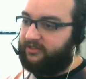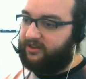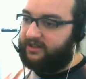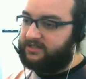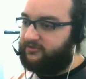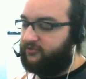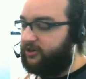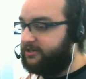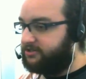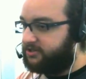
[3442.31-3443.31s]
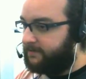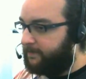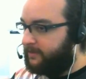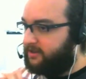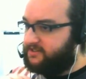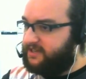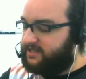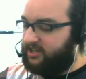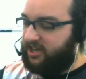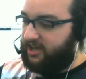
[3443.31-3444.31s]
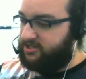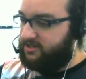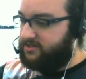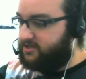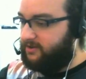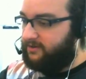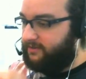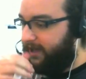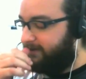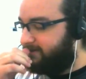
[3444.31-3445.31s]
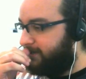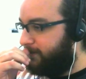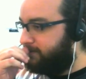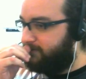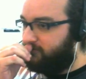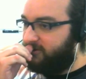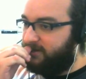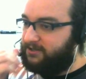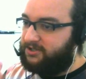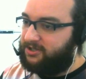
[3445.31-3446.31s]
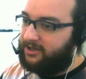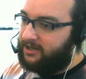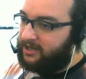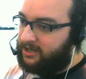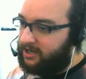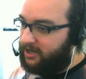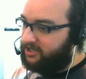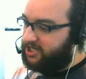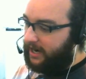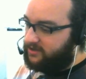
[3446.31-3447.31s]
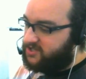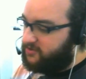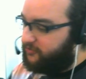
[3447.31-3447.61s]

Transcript: I think that's a fridge, because that's a kitchen, so yeah, it's a fridge. Shoutouts to